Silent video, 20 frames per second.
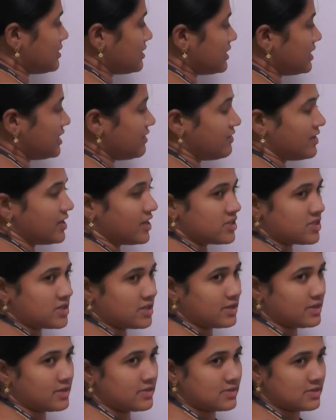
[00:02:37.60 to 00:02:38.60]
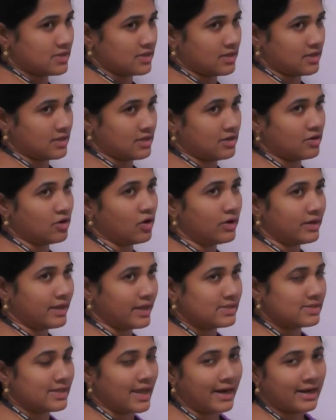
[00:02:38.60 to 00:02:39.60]
deviation is not
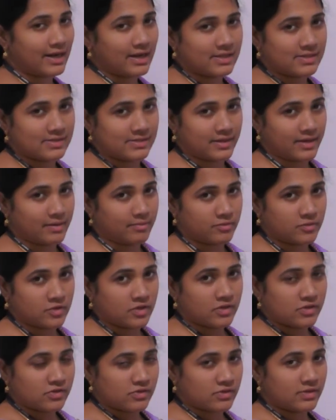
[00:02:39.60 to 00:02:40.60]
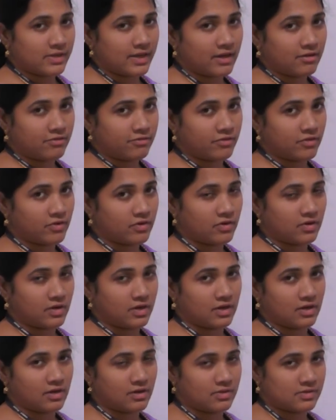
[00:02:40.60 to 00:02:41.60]
exactly same. So therefore,
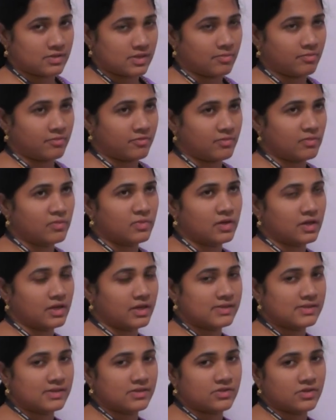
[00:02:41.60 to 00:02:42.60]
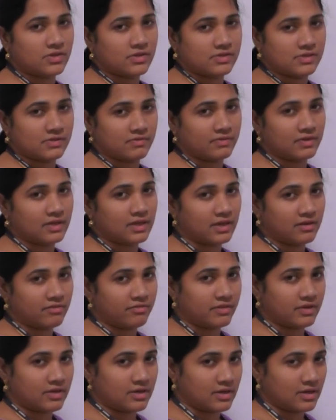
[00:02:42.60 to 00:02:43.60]
some researchers
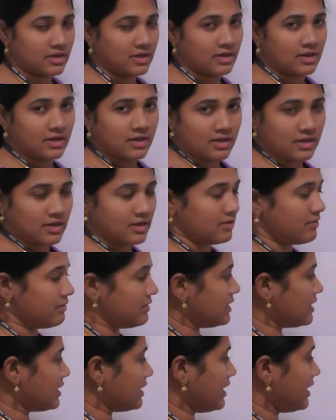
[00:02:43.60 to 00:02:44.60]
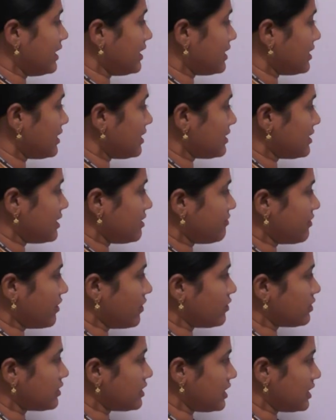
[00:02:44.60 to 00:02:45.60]
worked and they
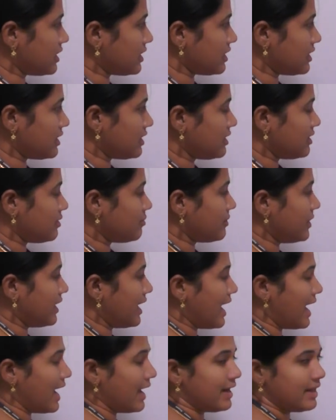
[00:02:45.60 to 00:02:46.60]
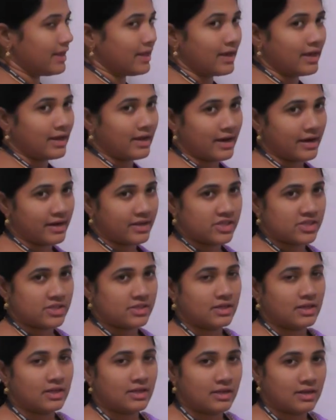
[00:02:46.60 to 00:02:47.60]
found that by adding an
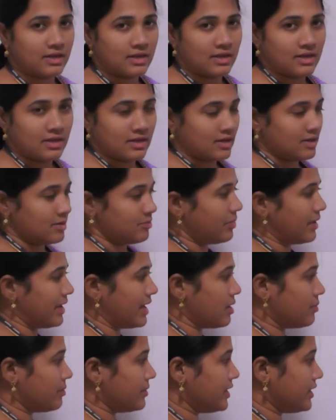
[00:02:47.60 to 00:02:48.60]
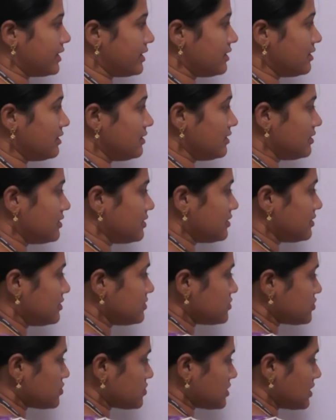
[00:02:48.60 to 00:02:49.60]
additional parameter,
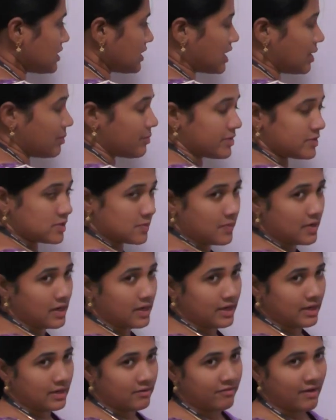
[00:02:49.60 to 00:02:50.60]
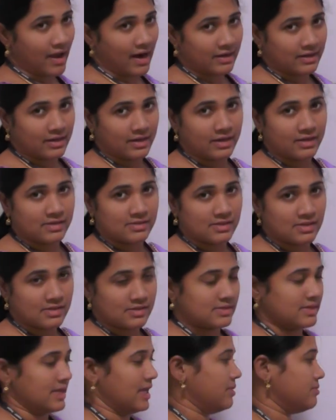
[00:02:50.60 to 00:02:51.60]
so the compressibility factor is the
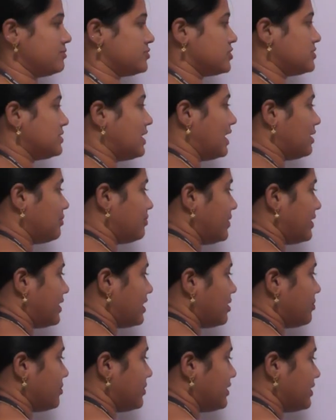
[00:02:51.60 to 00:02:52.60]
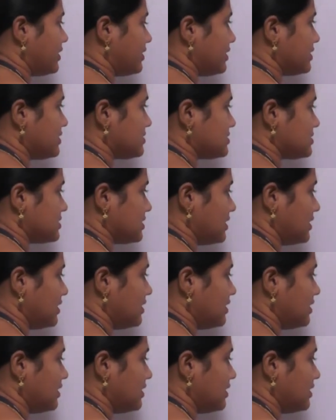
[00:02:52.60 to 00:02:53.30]
same. So that parameter is